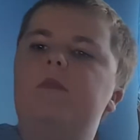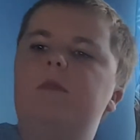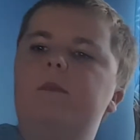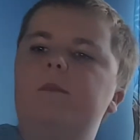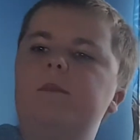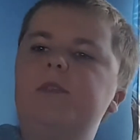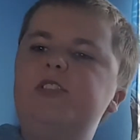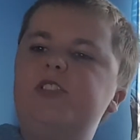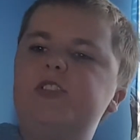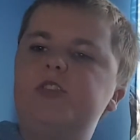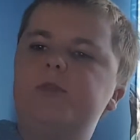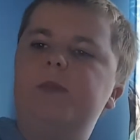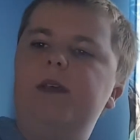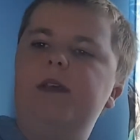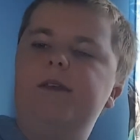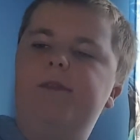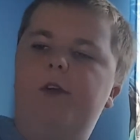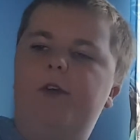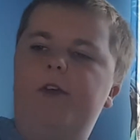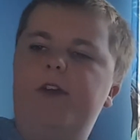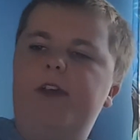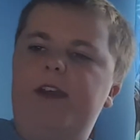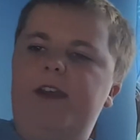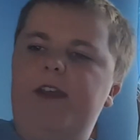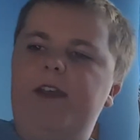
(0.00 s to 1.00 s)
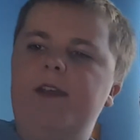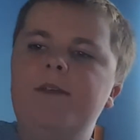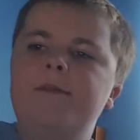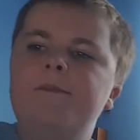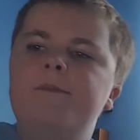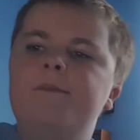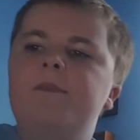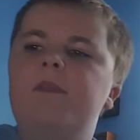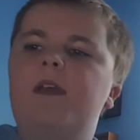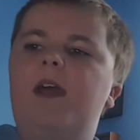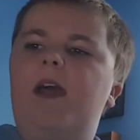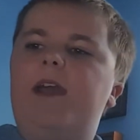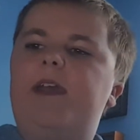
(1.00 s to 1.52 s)
Mr. Beaverini,
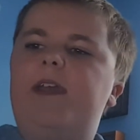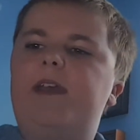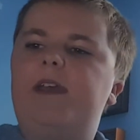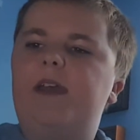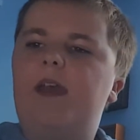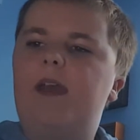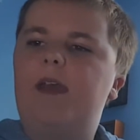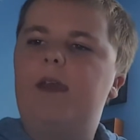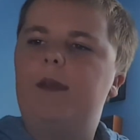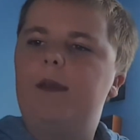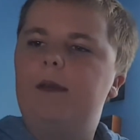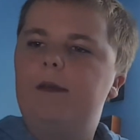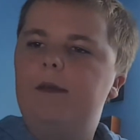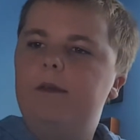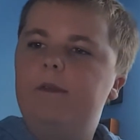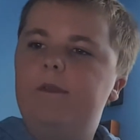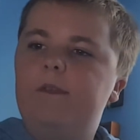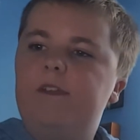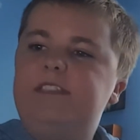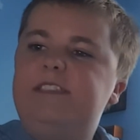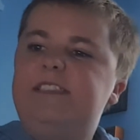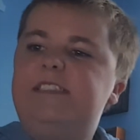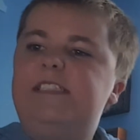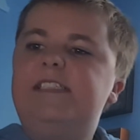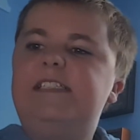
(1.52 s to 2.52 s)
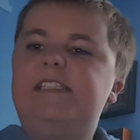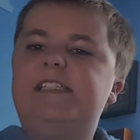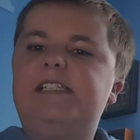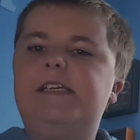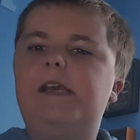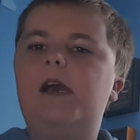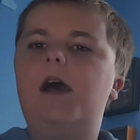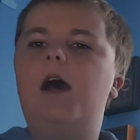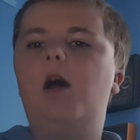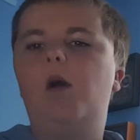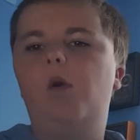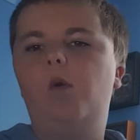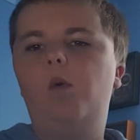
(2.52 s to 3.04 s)
aka the
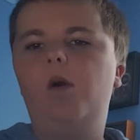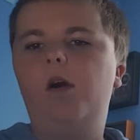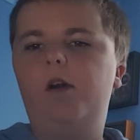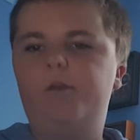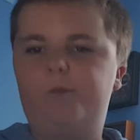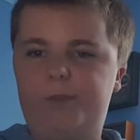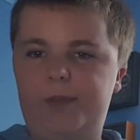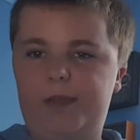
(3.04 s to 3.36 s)
CEO